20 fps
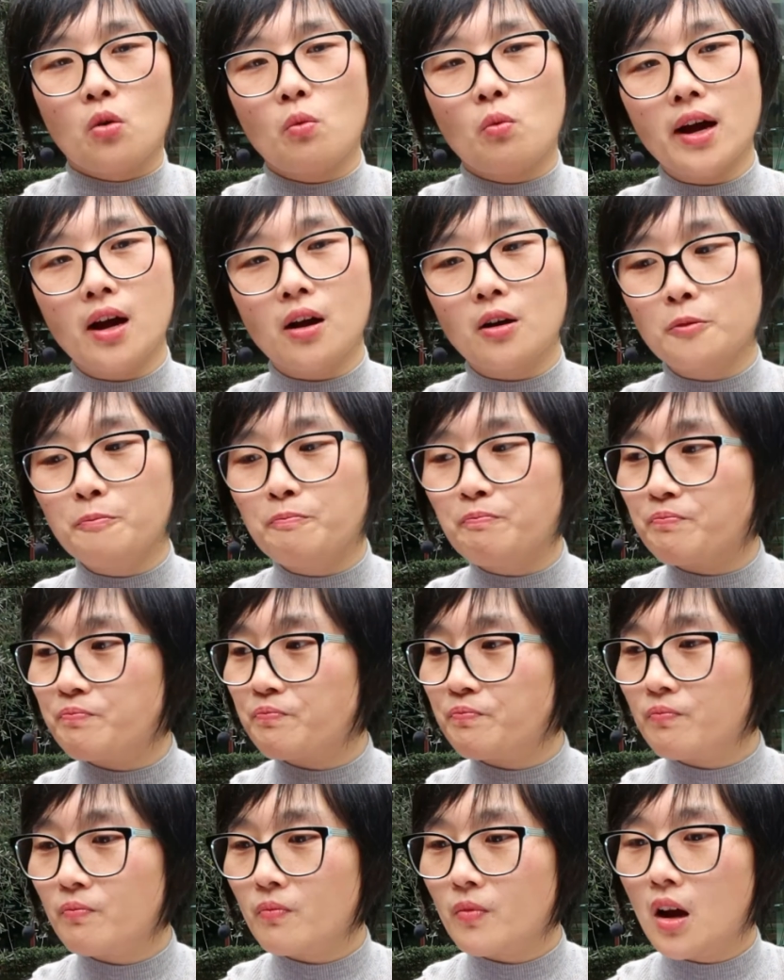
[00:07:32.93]
Well,
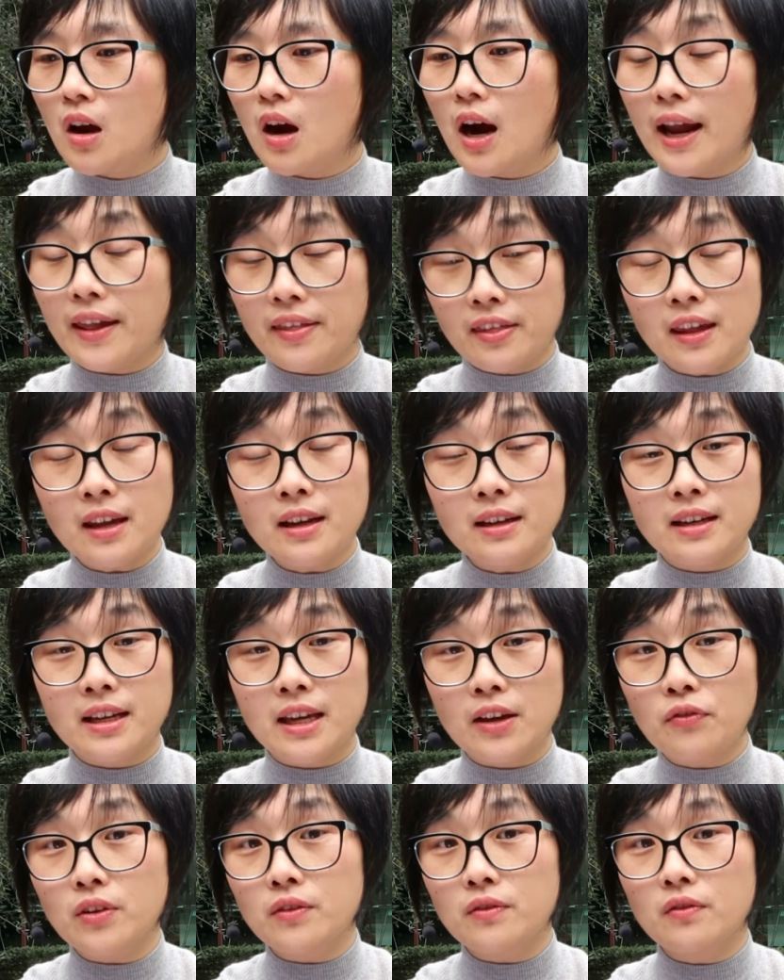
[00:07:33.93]
I think
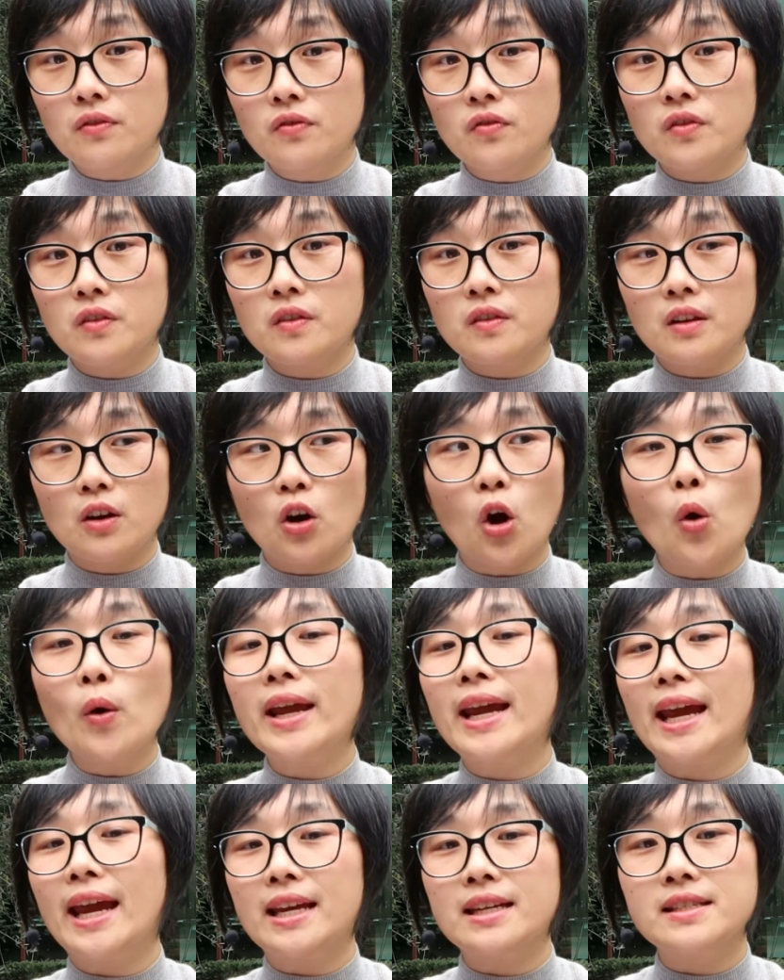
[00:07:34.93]
given
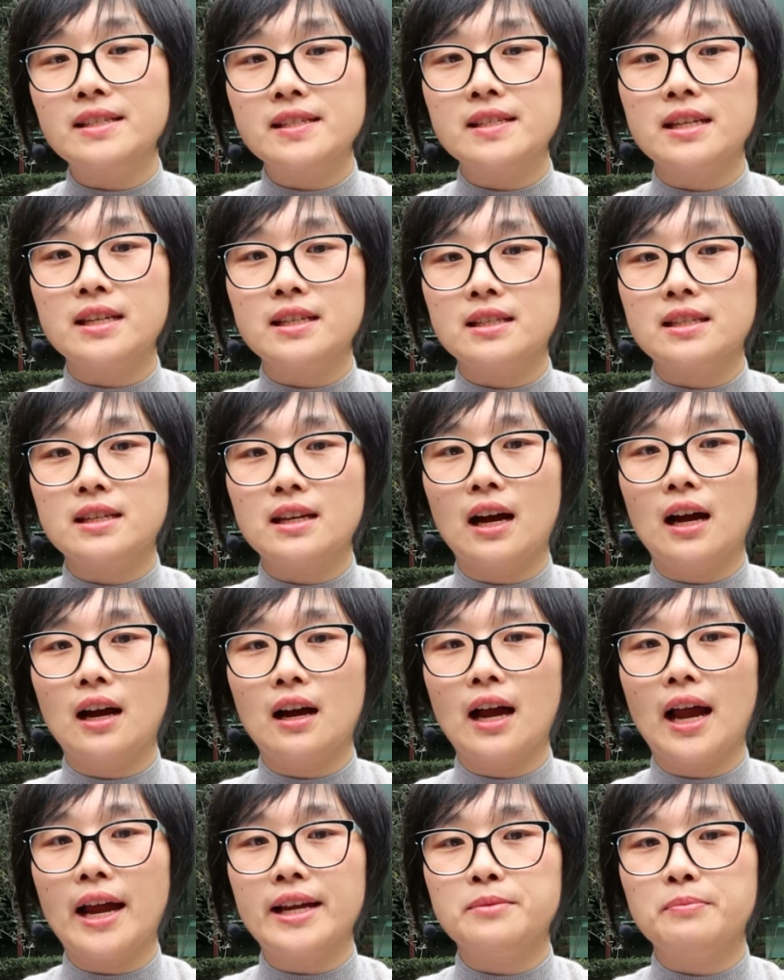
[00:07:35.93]
only ANZ
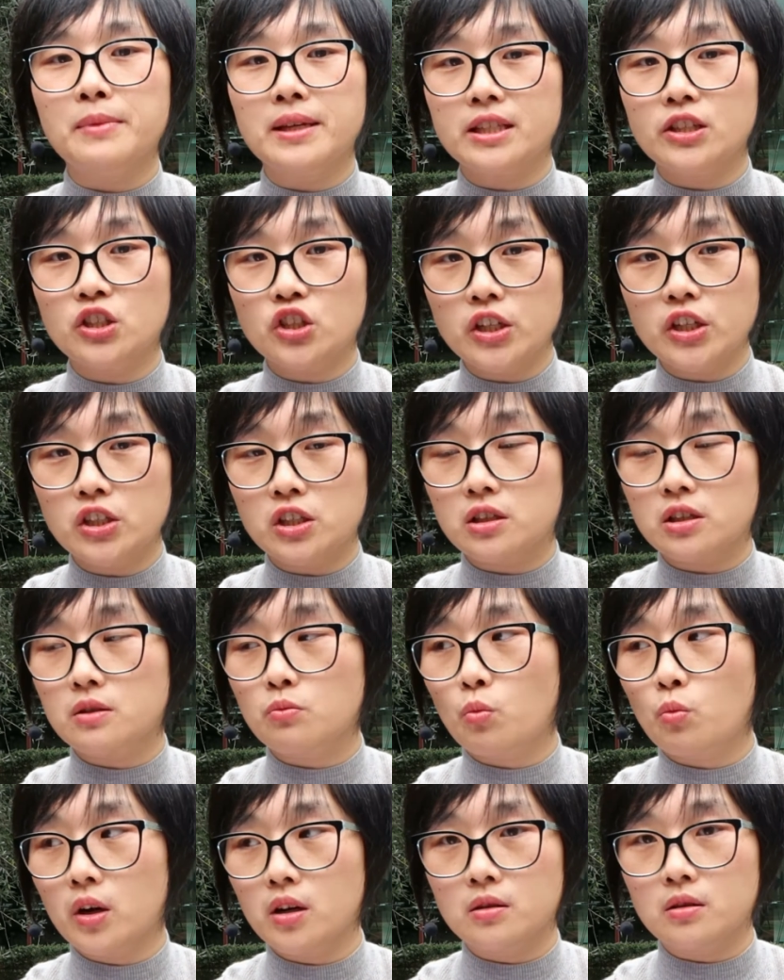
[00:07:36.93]
has made the
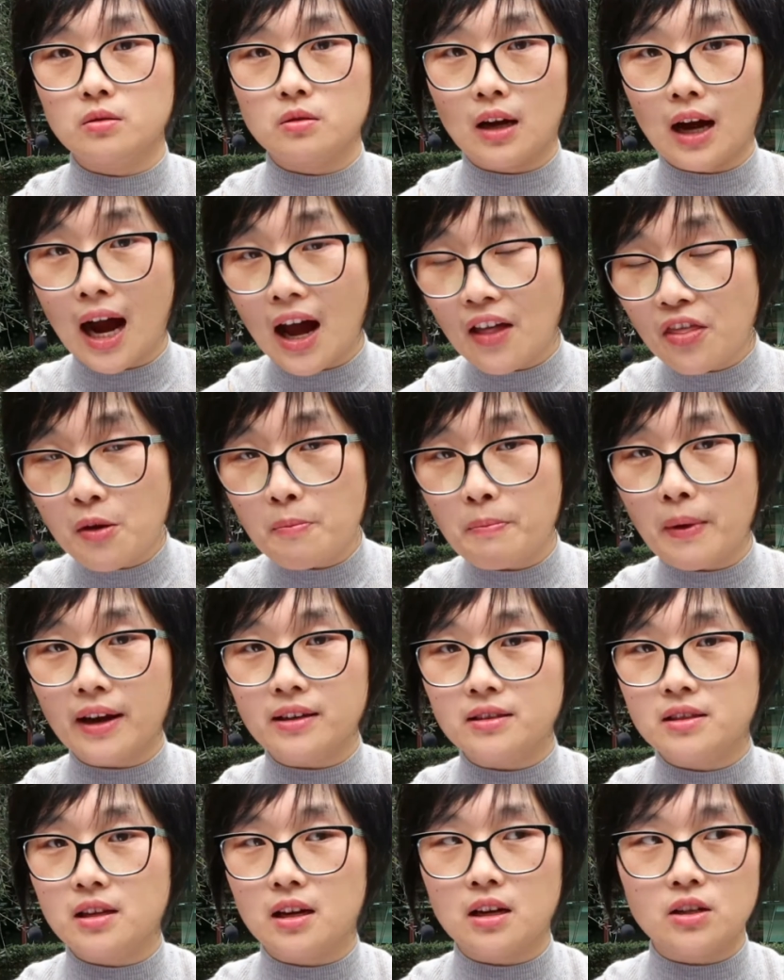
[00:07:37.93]
changes, while other
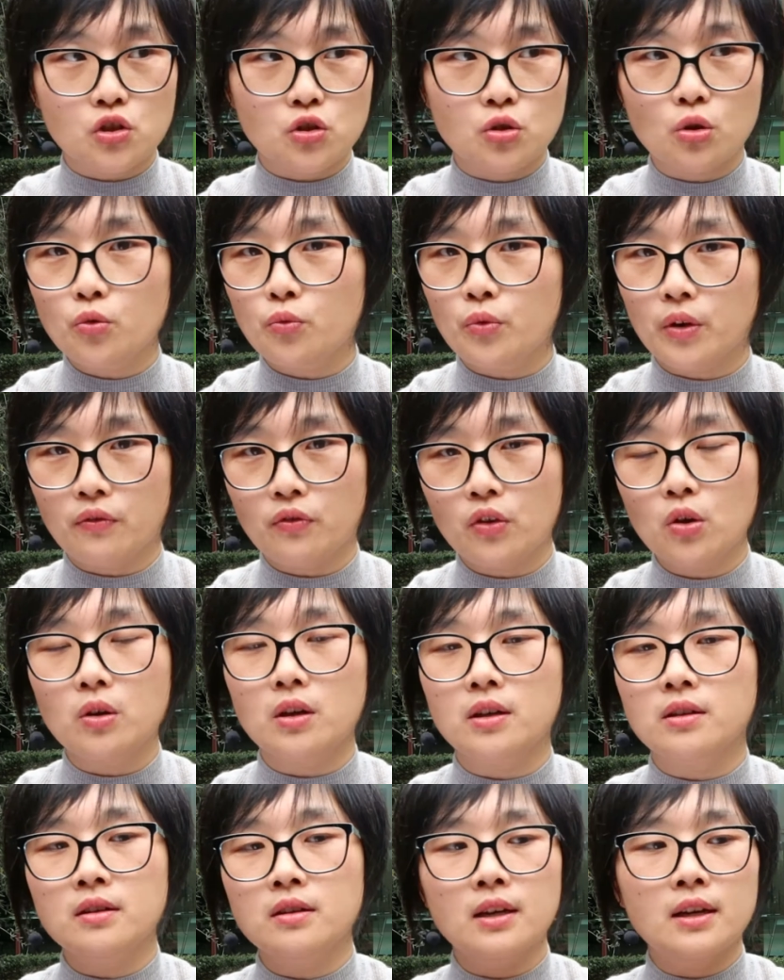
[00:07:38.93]
banks are still
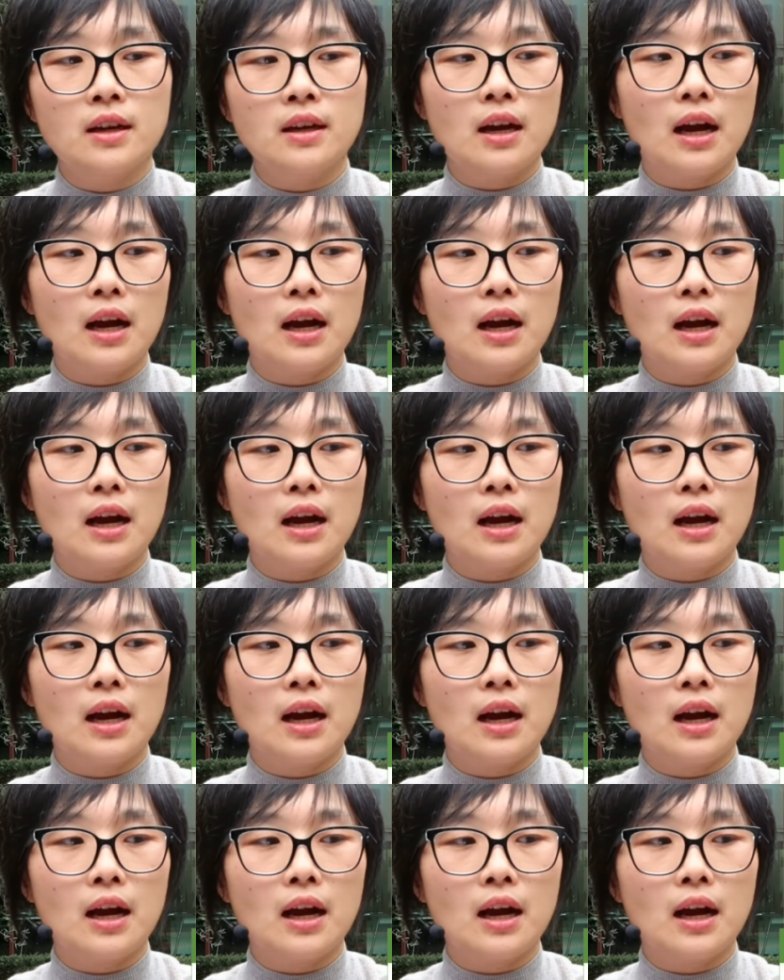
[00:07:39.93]
reviewing,